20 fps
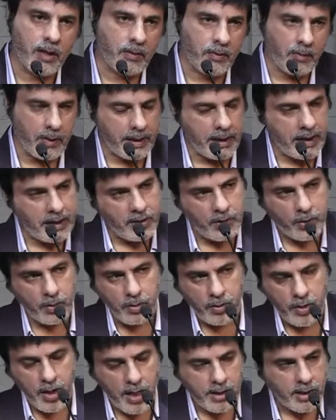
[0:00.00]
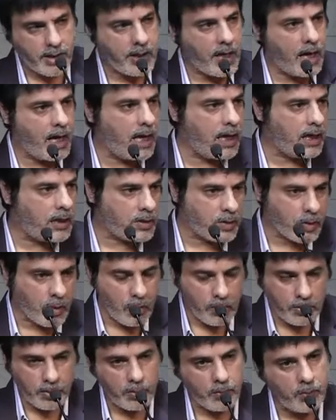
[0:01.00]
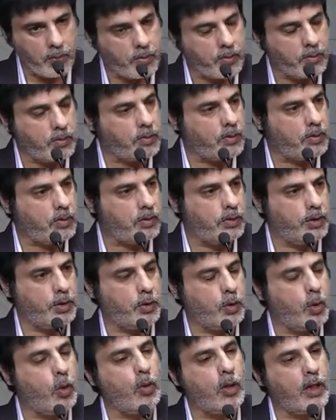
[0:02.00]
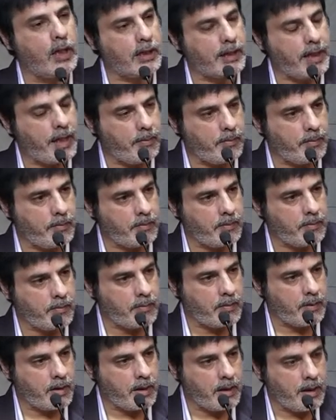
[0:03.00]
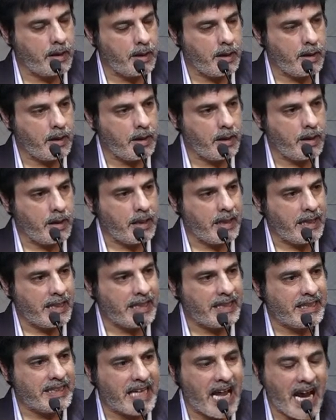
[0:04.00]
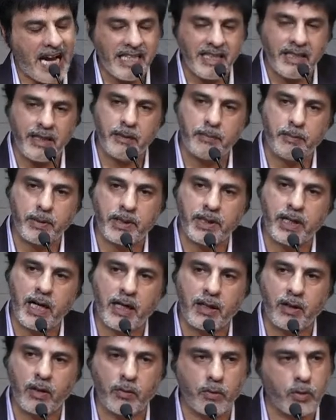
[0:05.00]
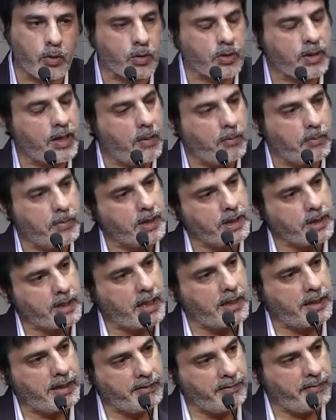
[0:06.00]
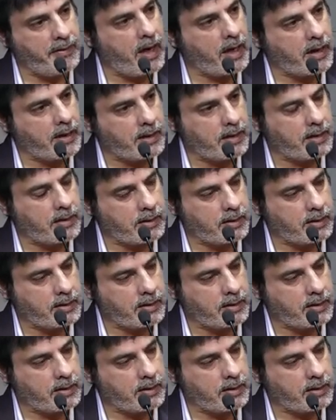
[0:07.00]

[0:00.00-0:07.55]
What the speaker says: whether it's through Just Dials or through, you Google them, 90% of those numbers are defunct.